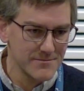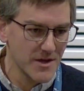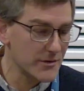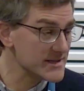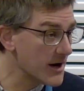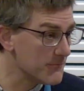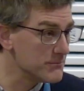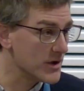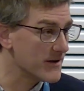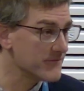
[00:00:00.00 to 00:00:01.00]
who is
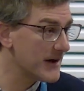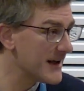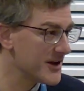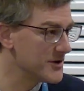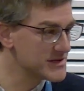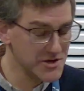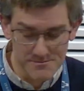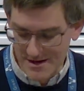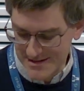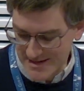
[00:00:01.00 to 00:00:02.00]
humble and values
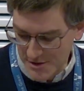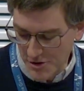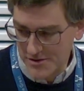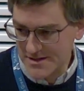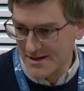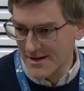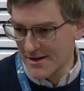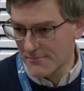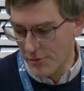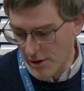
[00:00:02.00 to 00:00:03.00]
humility, not
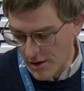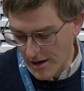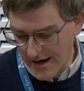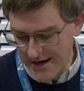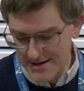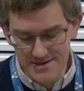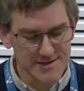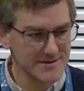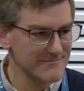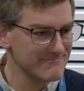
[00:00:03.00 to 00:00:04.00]
pride,
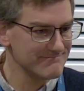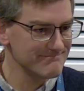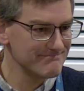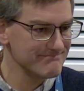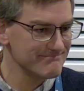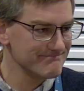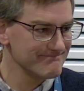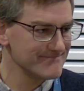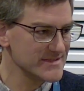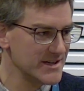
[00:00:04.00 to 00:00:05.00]

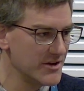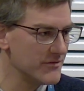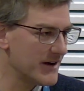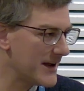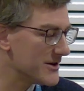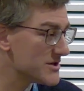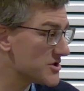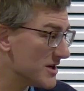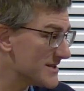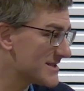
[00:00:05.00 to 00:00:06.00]
who values
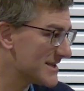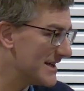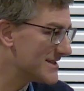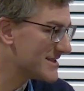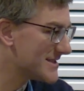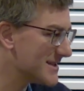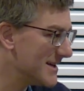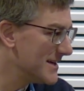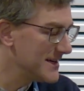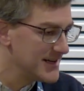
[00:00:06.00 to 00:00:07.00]
justice
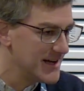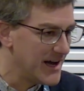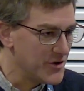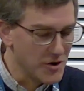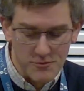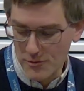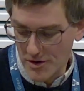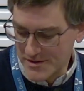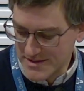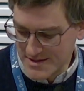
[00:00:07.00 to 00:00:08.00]
and not
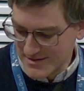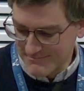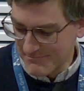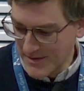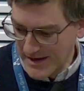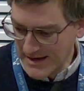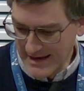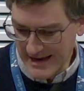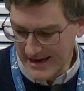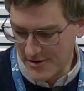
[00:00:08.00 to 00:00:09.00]
what he can
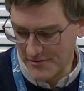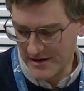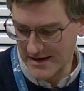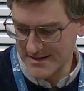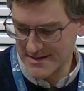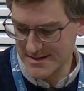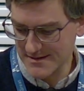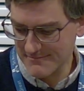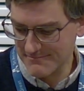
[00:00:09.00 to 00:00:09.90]
get out of it.